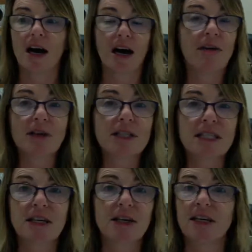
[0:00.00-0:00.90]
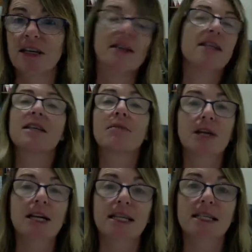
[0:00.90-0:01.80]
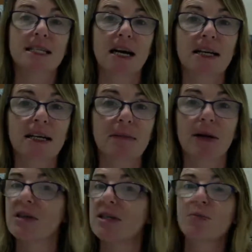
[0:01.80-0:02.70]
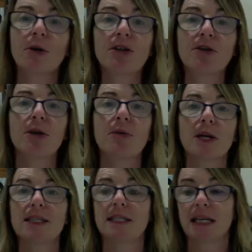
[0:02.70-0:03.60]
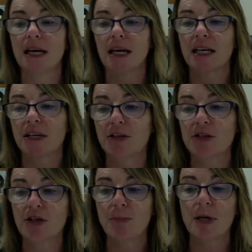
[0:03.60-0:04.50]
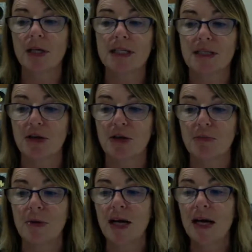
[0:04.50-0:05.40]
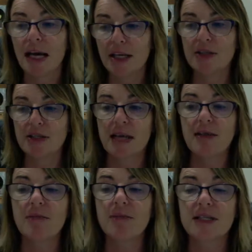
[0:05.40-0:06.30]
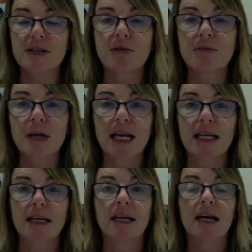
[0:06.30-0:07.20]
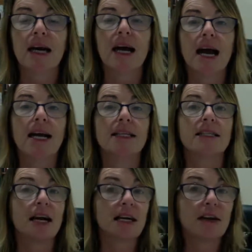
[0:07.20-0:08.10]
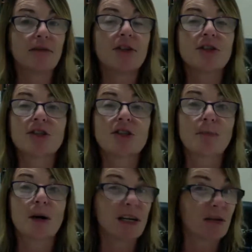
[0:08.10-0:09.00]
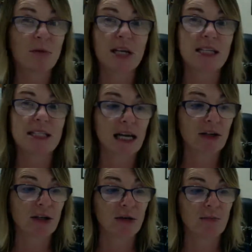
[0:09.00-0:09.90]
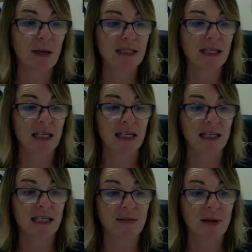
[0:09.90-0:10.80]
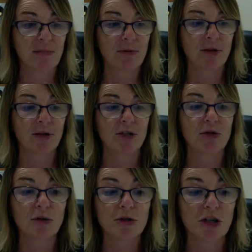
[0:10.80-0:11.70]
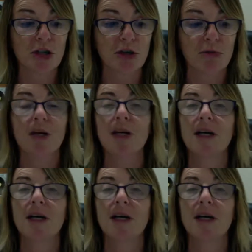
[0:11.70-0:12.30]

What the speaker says: I've got started in this. I'm really excited about this. What are you doing Wednesday night? Can you jump on a Zoom? And you send them the Zoom link. And I'd love you to jump on and we can tell you, basically, these people are going to talk to you